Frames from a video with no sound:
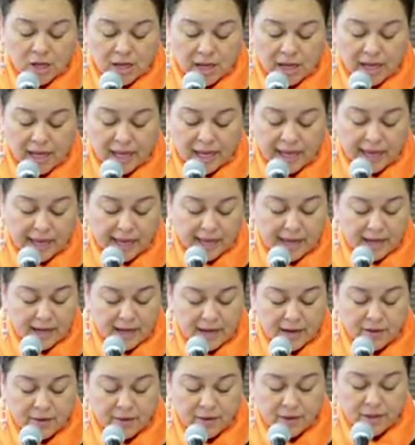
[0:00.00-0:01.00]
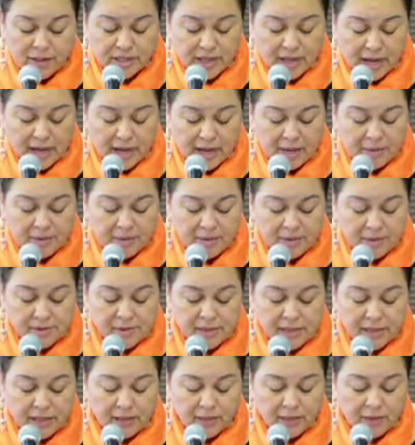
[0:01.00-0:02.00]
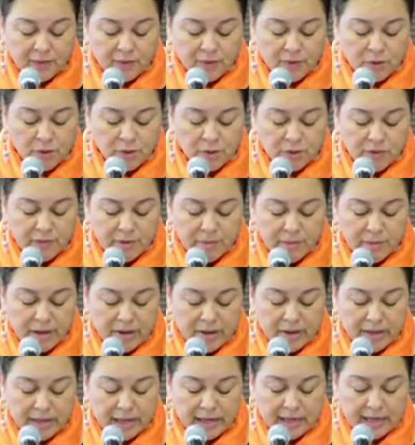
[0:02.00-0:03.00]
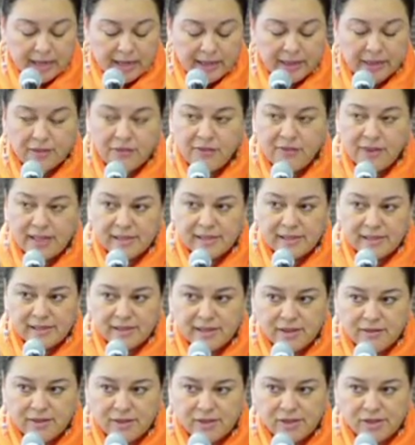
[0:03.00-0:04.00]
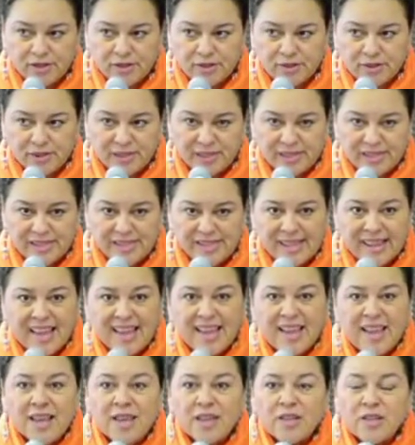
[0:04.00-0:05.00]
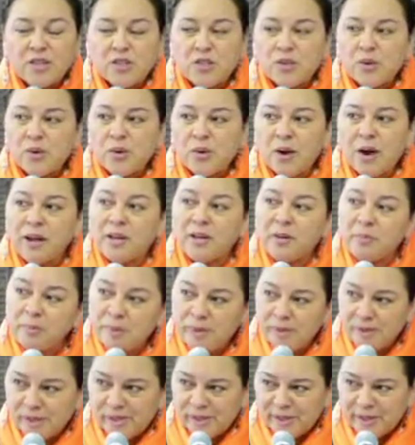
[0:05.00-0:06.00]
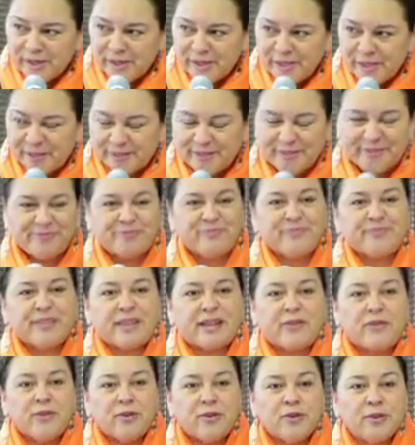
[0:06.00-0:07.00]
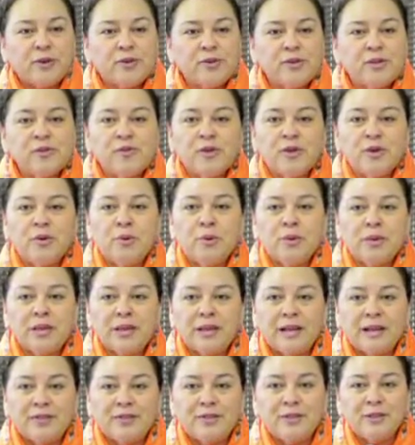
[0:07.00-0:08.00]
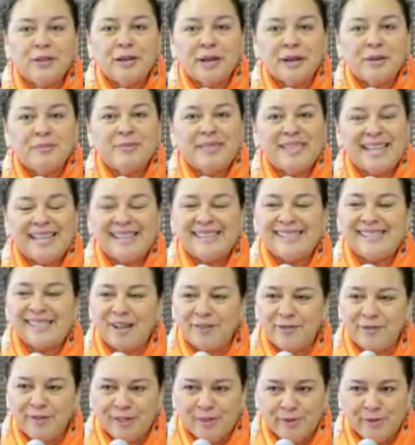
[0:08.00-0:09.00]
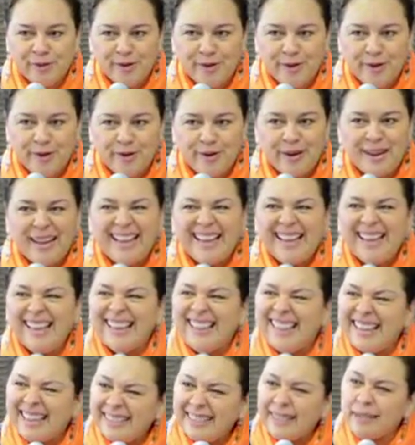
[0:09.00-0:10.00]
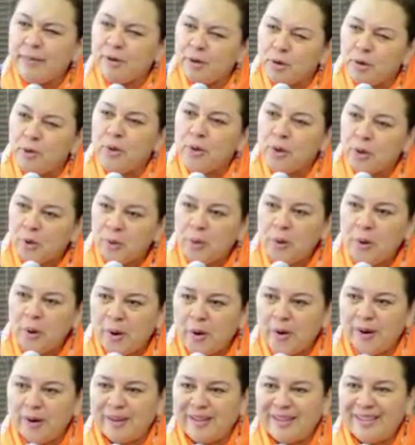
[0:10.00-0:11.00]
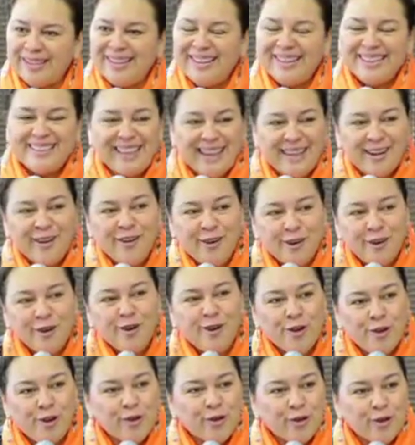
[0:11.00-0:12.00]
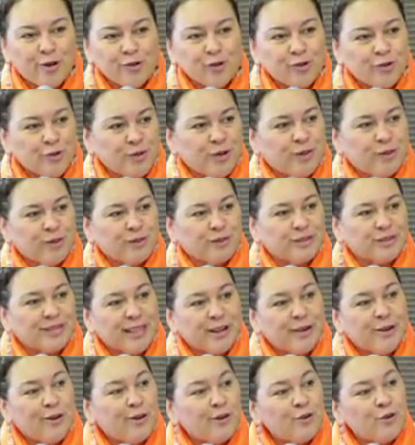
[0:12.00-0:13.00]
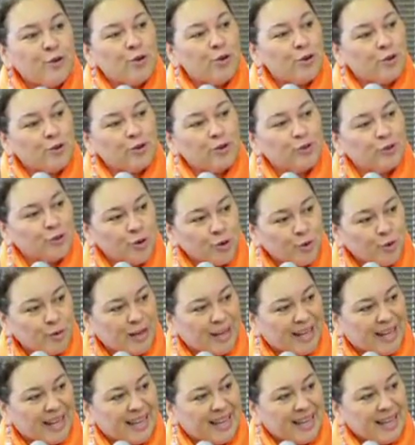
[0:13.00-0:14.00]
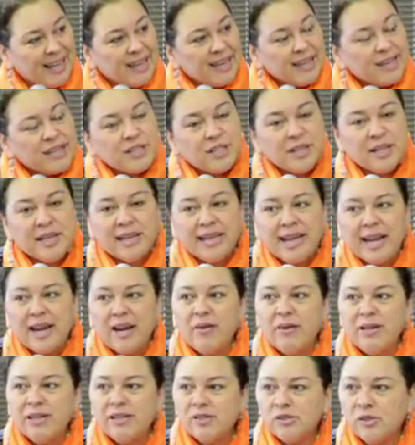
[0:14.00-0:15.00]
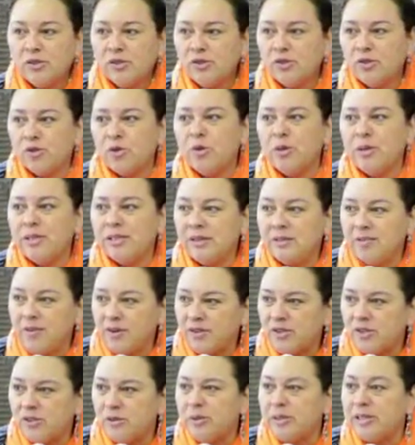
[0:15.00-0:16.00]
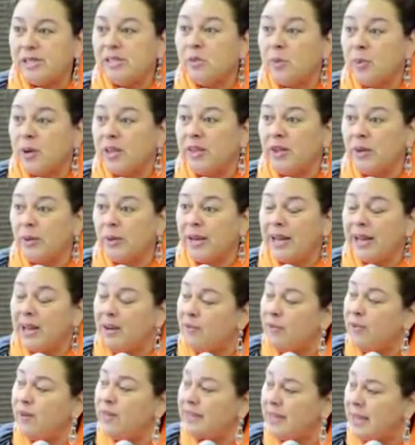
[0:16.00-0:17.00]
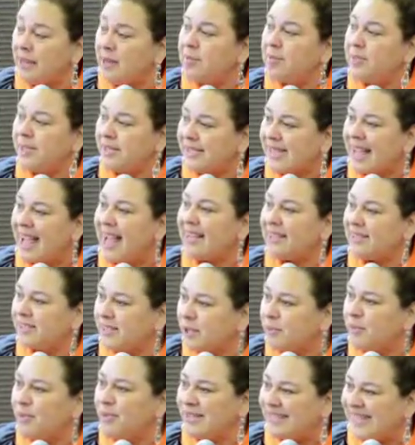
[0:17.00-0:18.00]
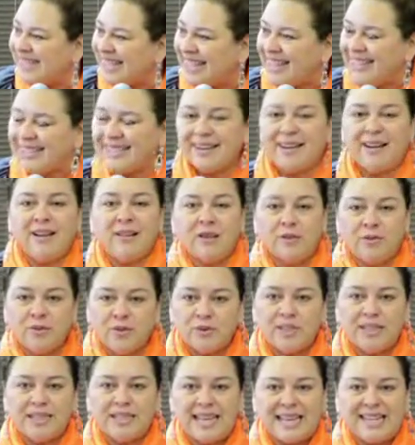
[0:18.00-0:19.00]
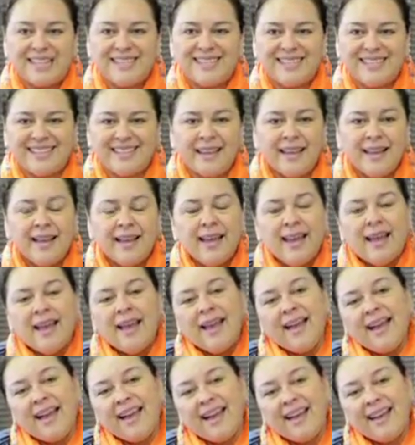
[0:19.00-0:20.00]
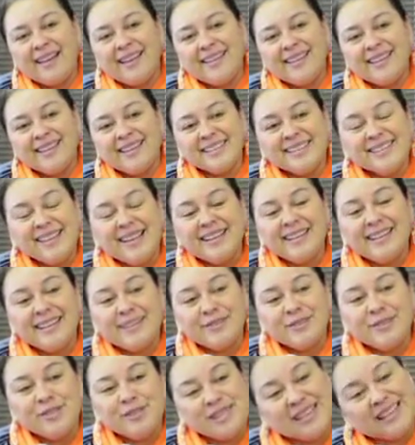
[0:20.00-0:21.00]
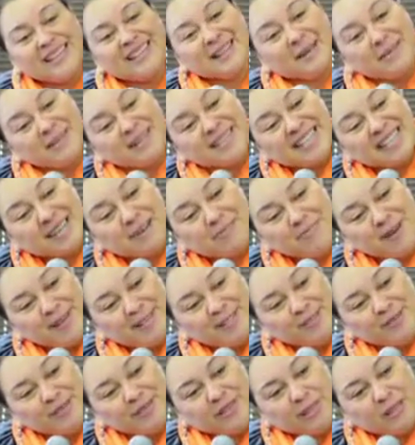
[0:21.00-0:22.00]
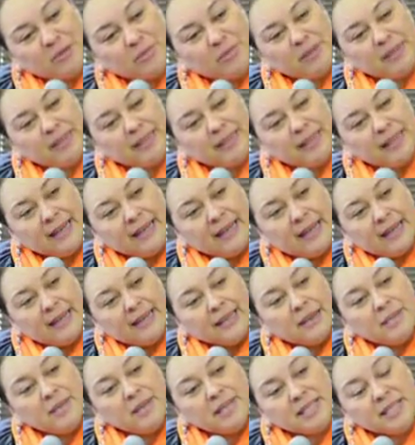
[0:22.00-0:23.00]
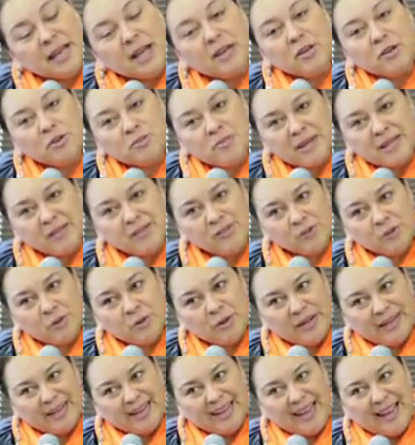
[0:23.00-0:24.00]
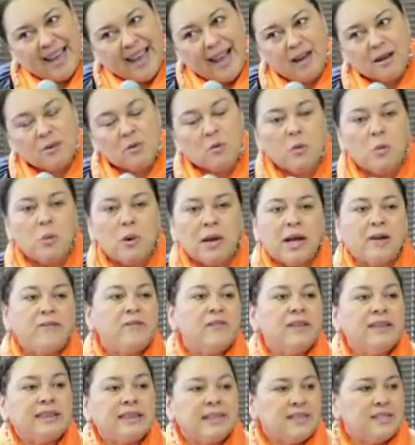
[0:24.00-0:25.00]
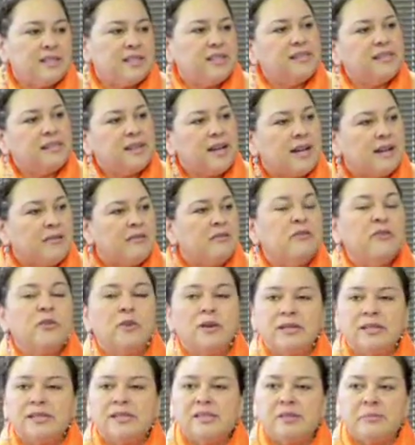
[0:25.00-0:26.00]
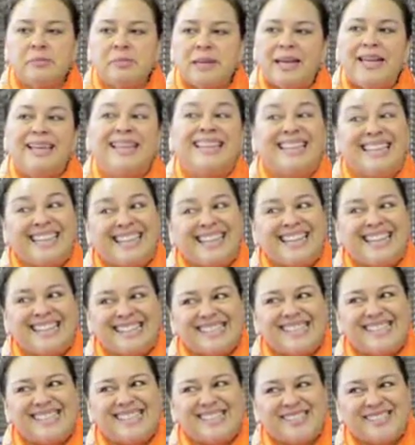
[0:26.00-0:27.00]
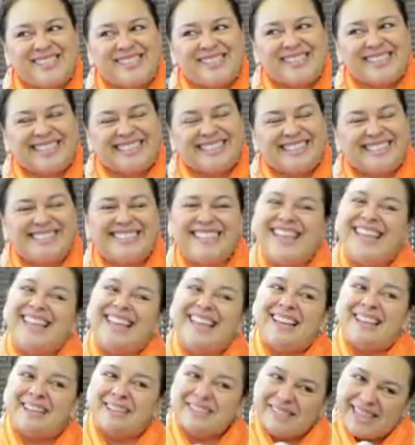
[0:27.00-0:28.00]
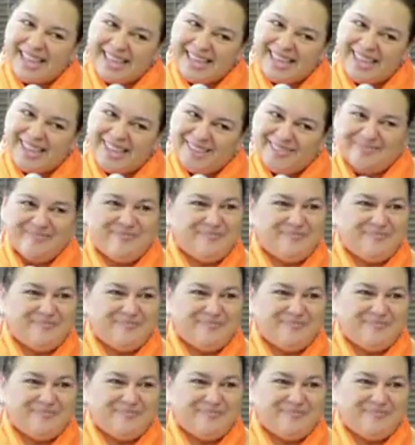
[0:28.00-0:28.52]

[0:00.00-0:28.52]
Ahead of her time, seeing the future of America in the faces of her students." So on a personal, for those of you who love to come take selfies with her, let them know who you are. Let her know your struggles. Let her know your story. She carries those stories of our students with her every time she's asked to present all over the nation. And it's not enough to say, let me take a picture with you, but let me tell you my story and everything she's done for us to be a leading institution. Thank you.